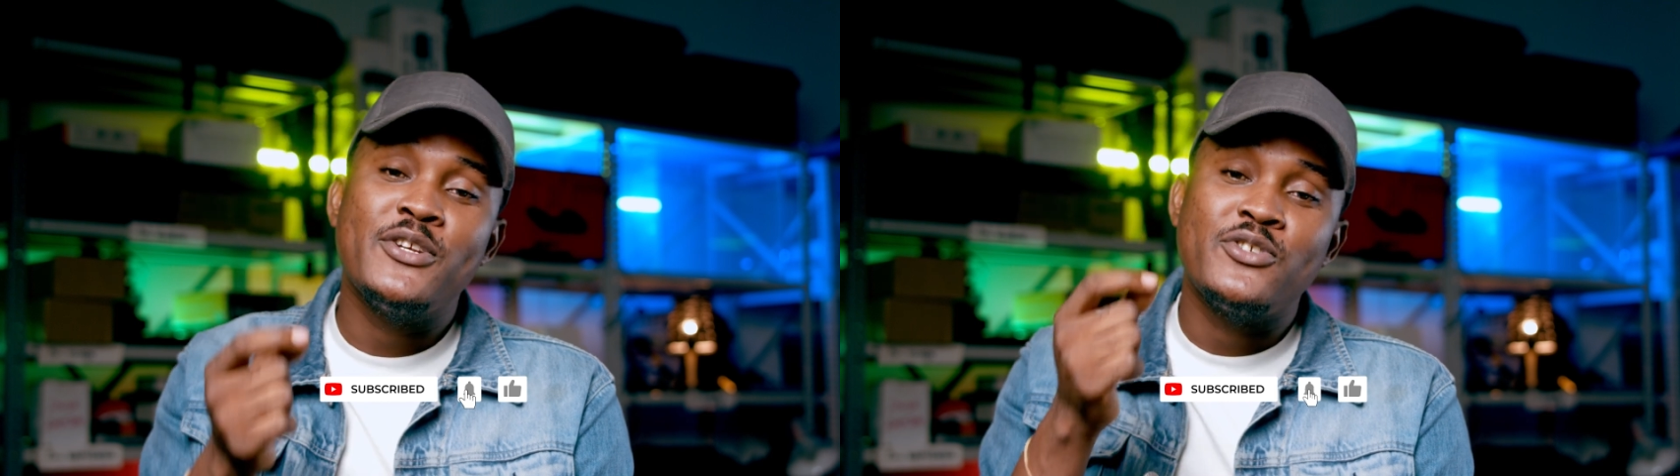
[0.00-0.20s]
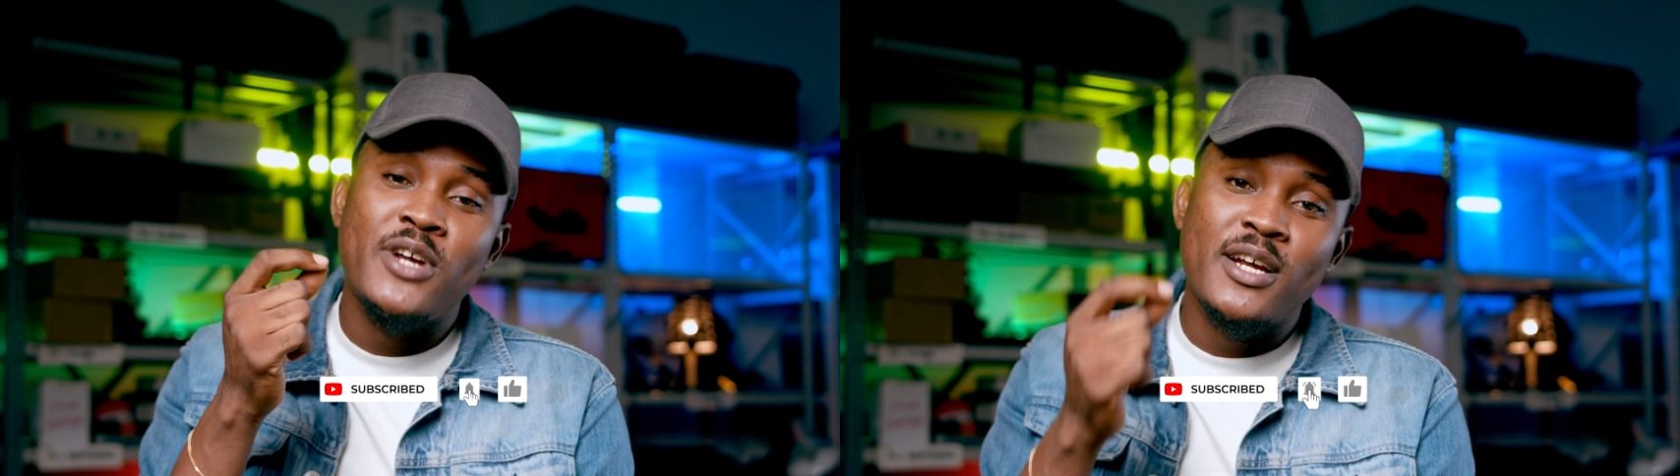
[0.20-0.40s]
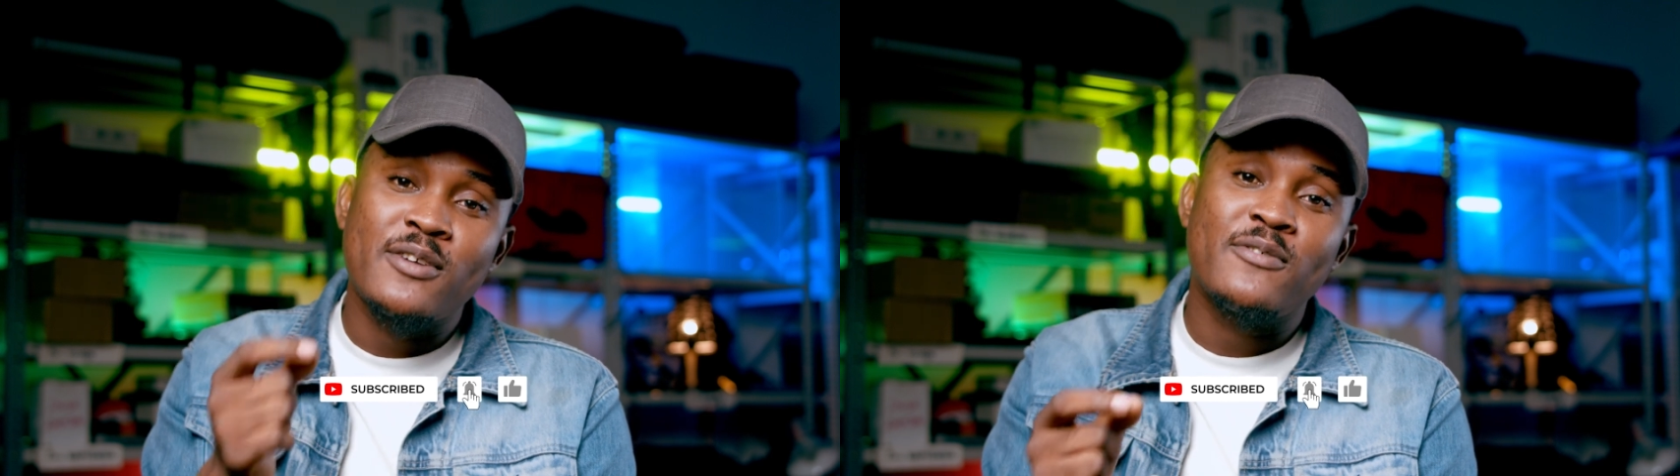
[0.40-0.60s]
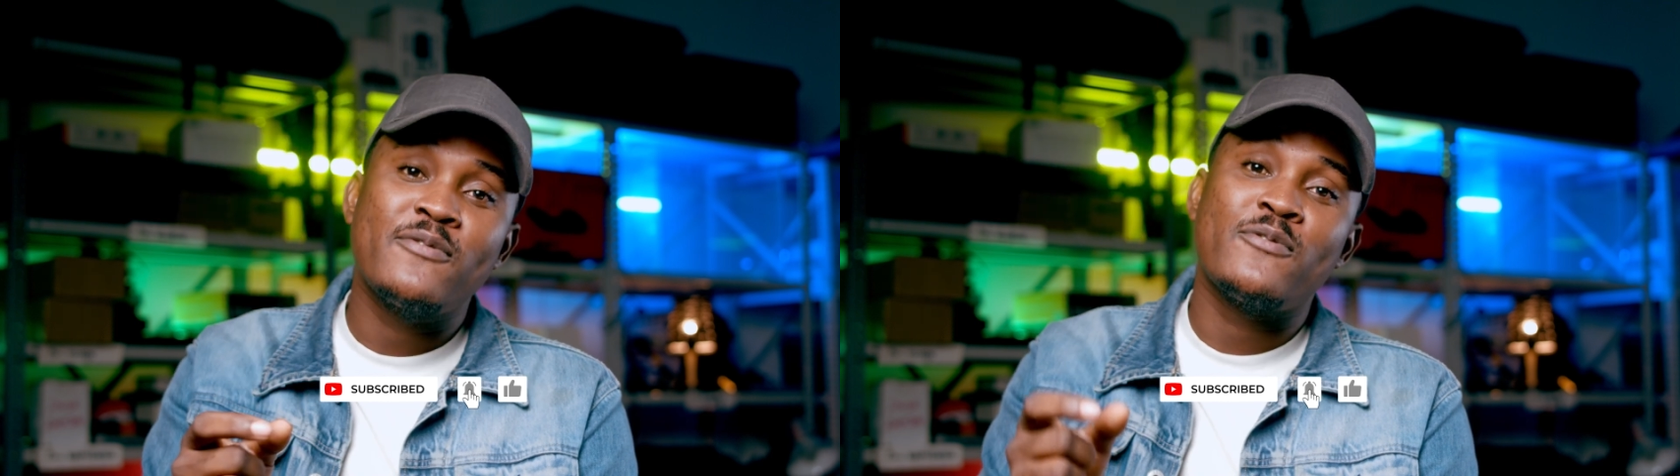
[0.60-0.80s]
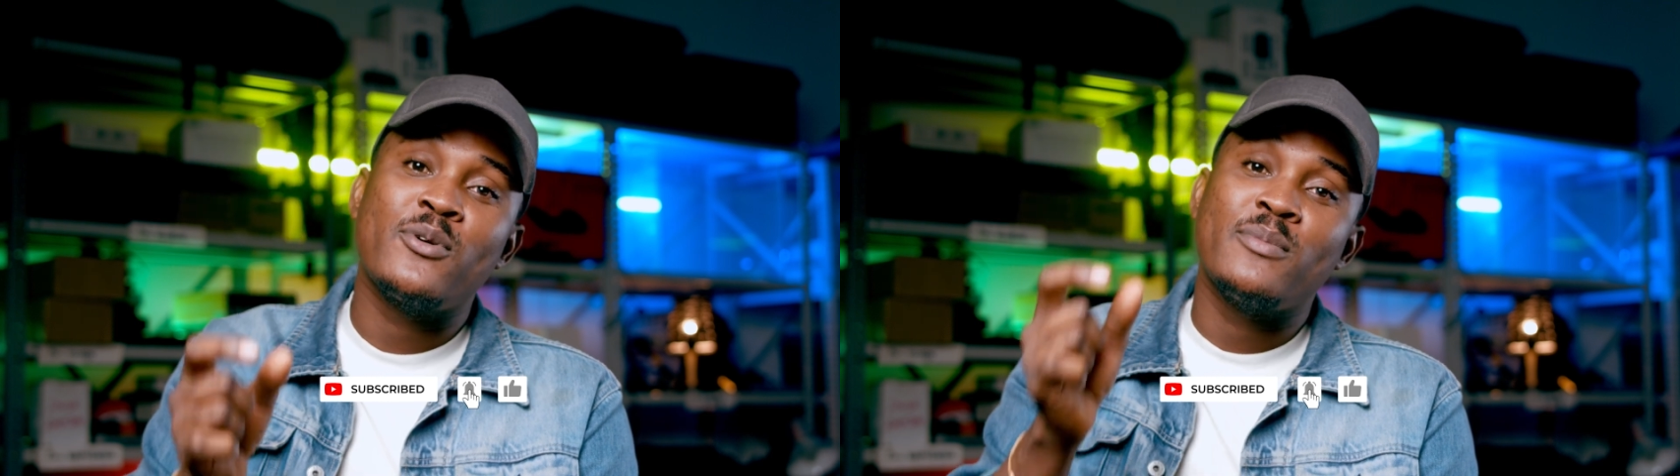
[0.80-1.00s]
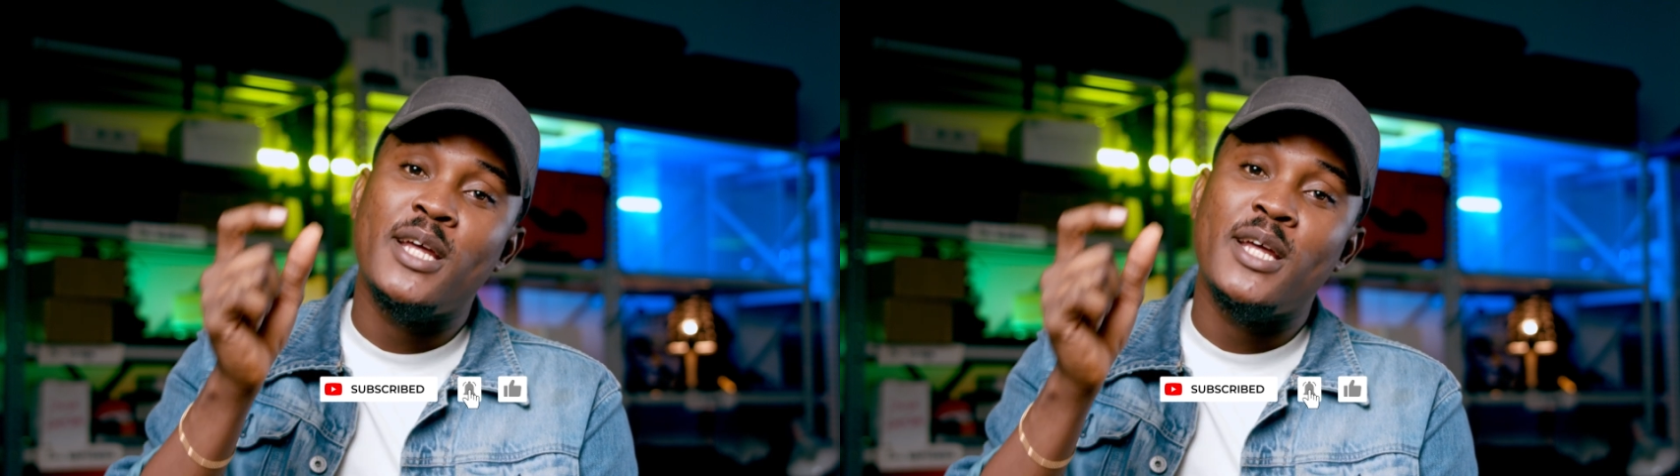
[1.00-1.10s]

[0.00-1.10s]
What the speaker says: drank from